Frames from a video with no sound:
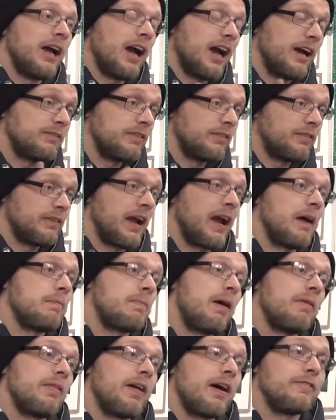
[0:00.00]
I have to forget
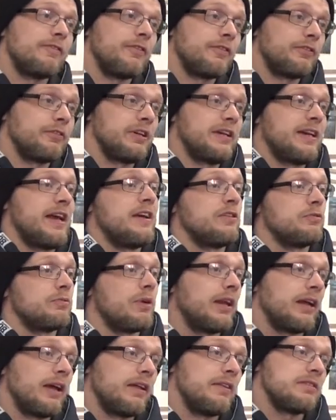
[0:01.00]
about that for 3 days
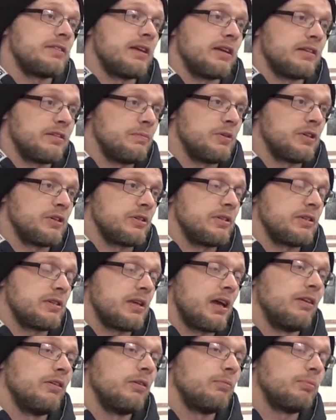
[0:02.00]
while I get this exhibition
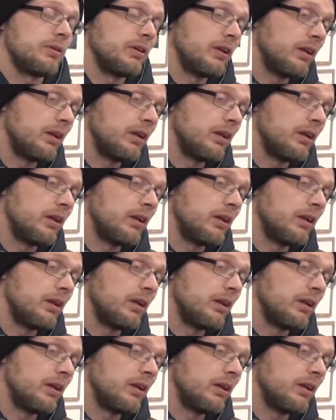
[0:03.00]
set up.